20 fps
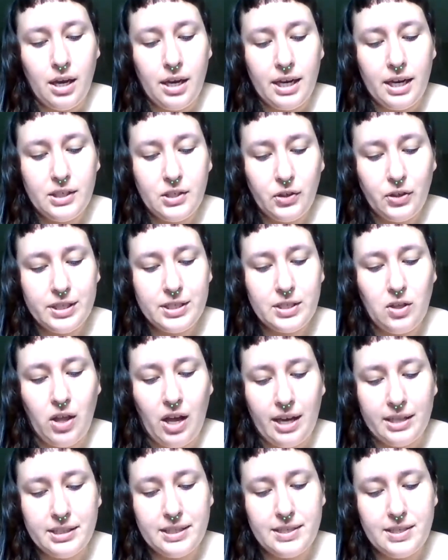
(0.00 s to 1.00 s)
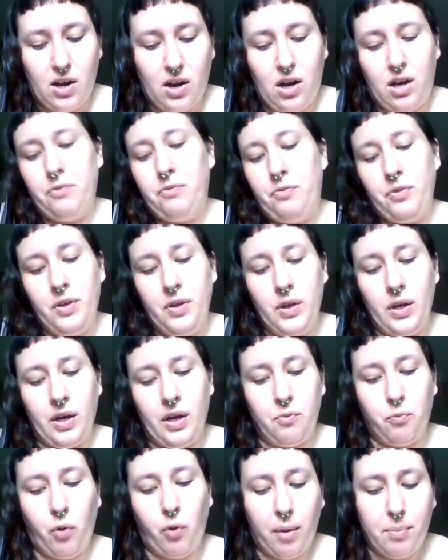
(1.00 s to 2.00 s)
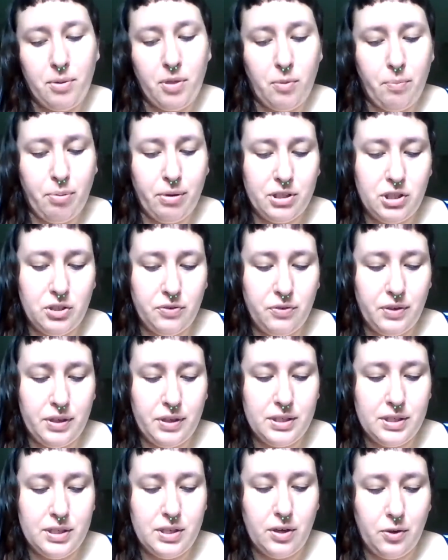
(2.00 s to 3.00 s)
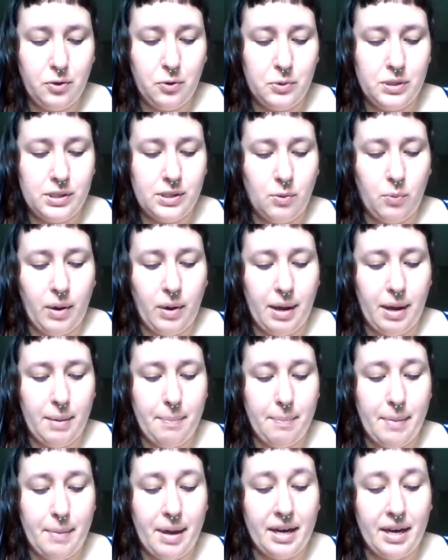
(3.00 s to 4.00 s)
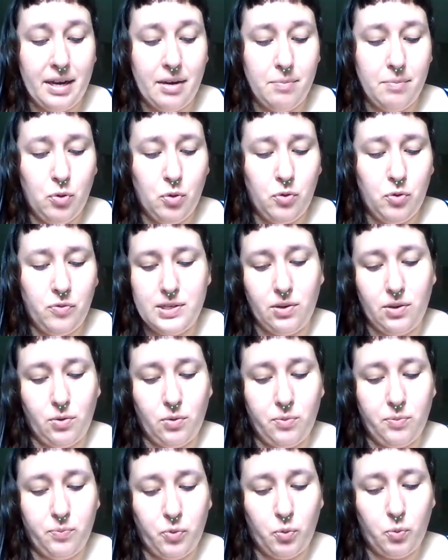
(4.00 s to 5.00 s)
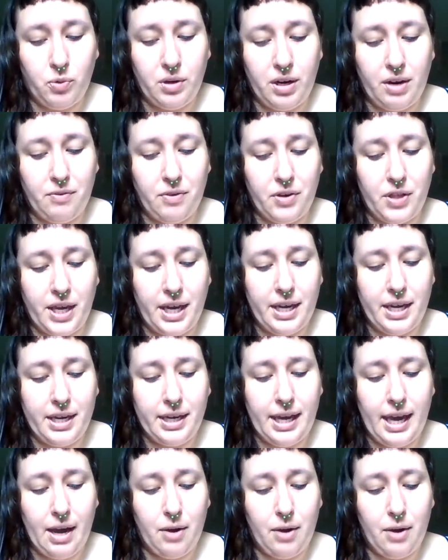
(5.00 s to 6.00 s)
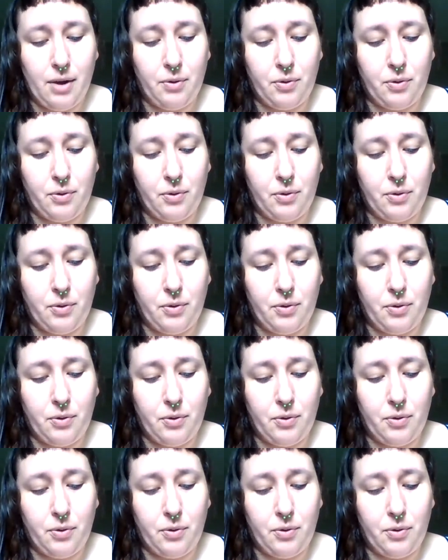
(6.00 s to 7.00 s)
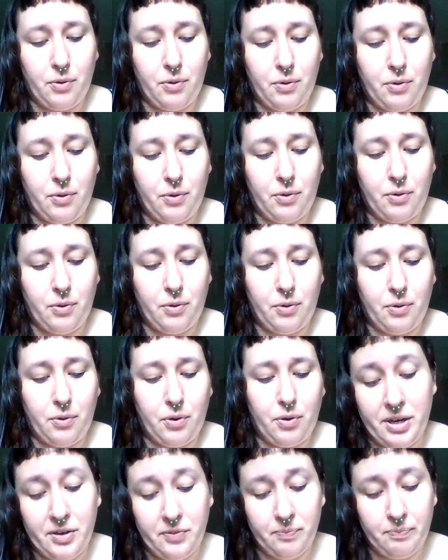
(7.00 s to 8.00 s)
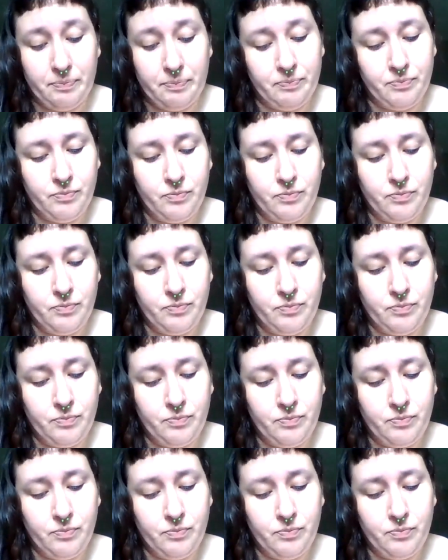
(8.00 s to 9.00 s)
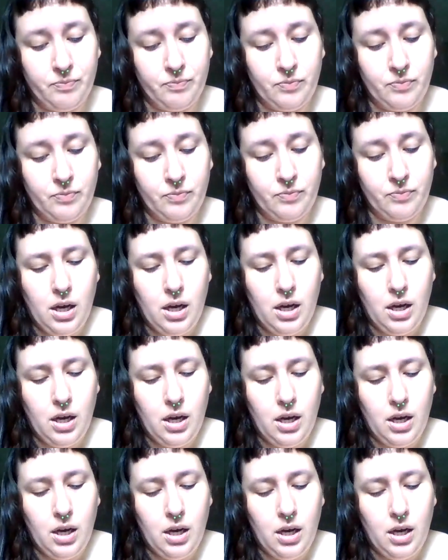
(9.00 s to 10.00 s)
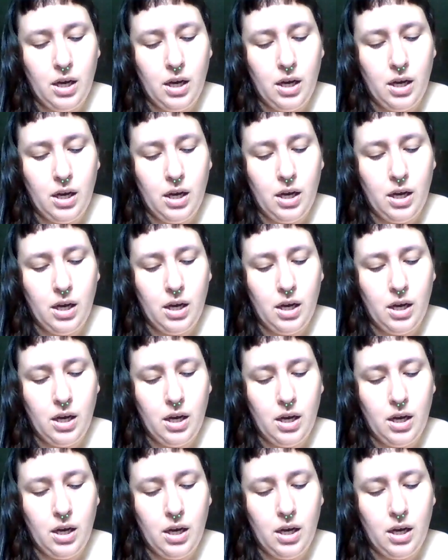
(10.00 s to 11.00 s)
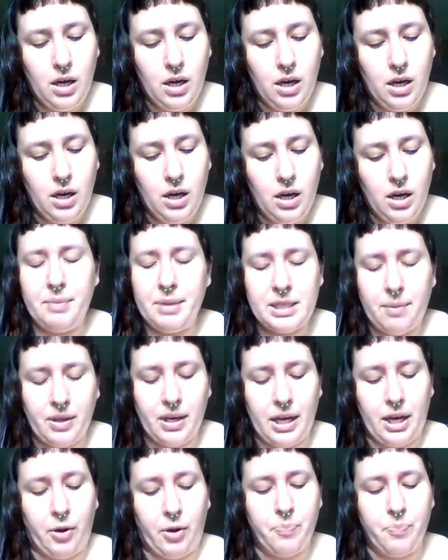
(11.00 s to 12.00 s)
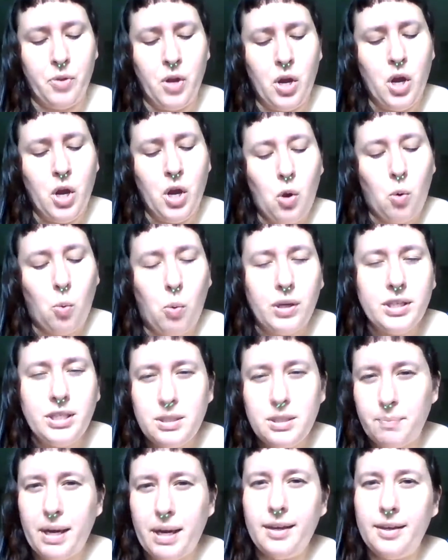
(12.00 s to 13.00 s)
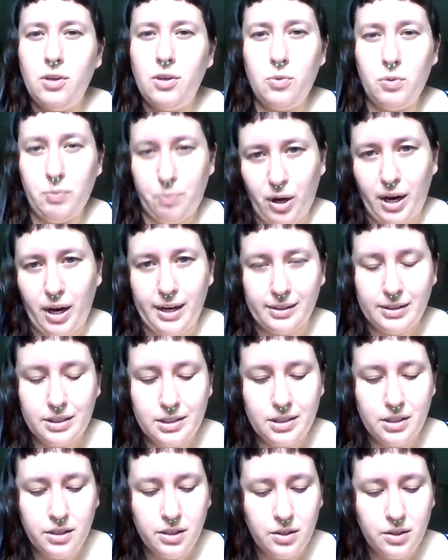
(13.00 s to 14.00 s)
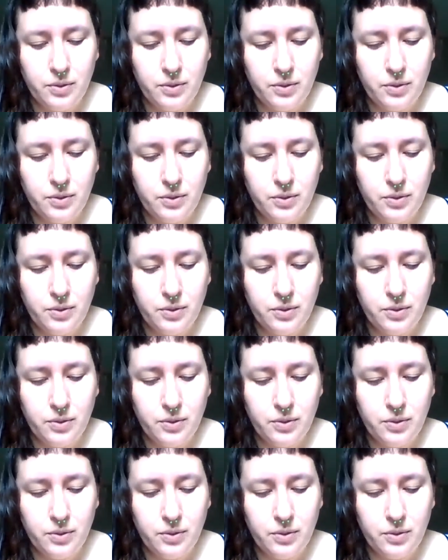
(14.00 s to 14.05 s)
He took his glasses off and rubbed the bridge of his nose the way men in movies do whenever they encounter a particularly vexing woman. I'm really confused. You need to give me something here. What's making you depressed?